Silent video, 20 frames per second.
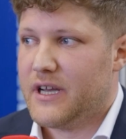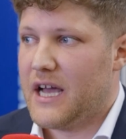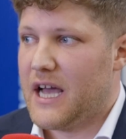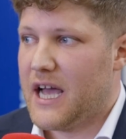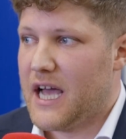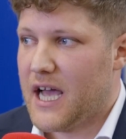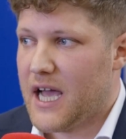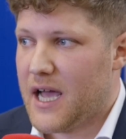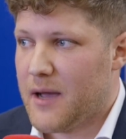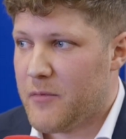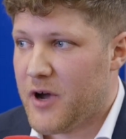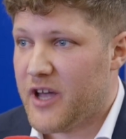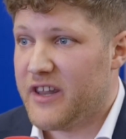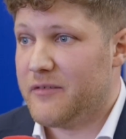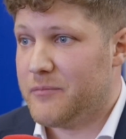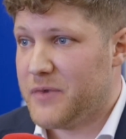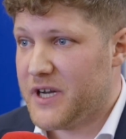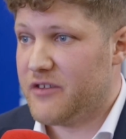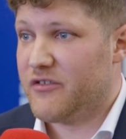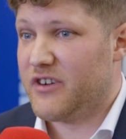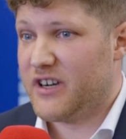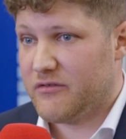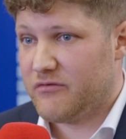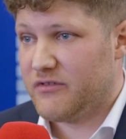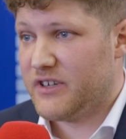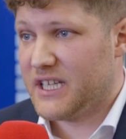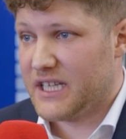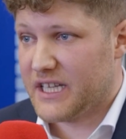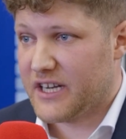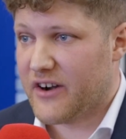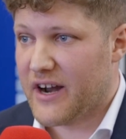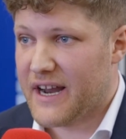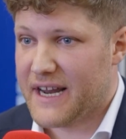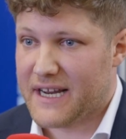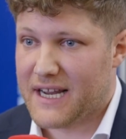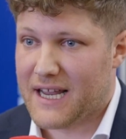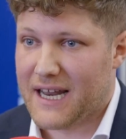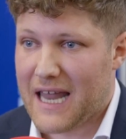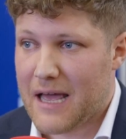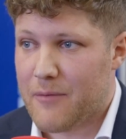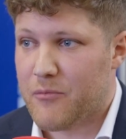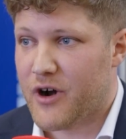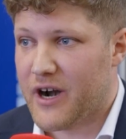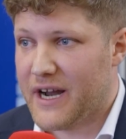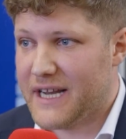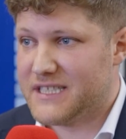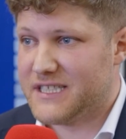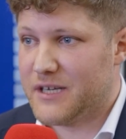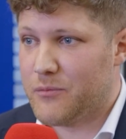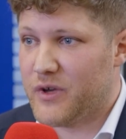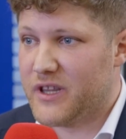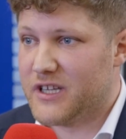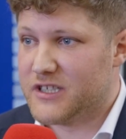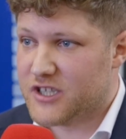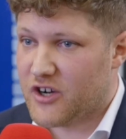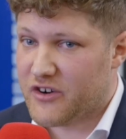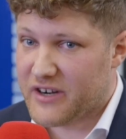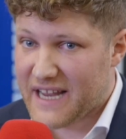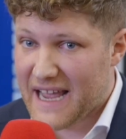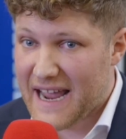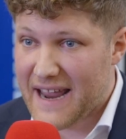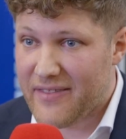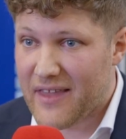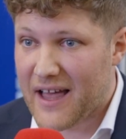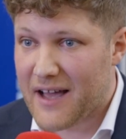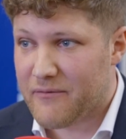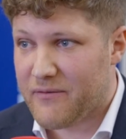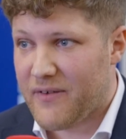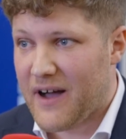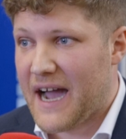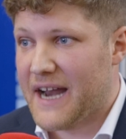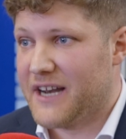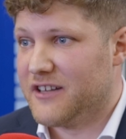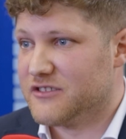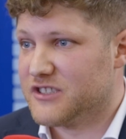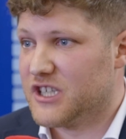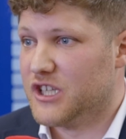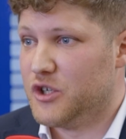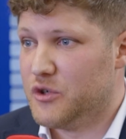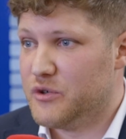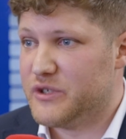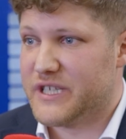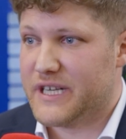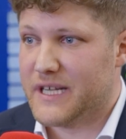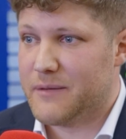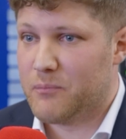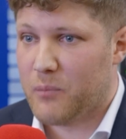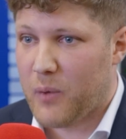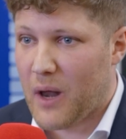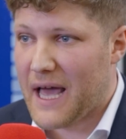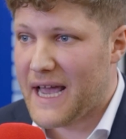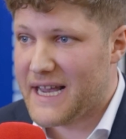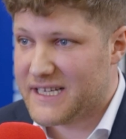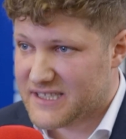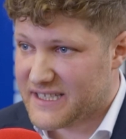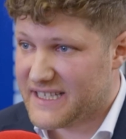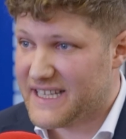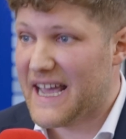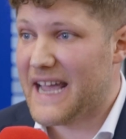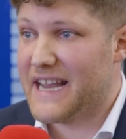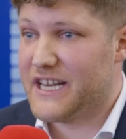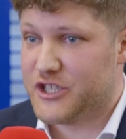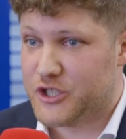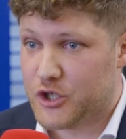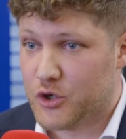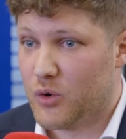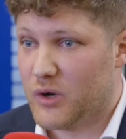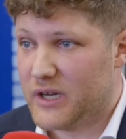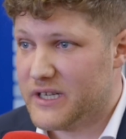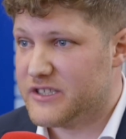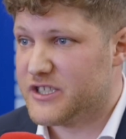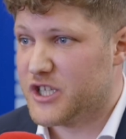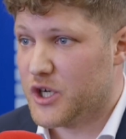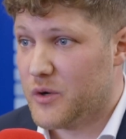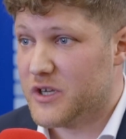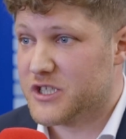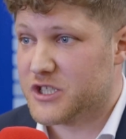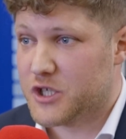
And they've been really great in collaborating with us on getting that final solution in place and getting tooling to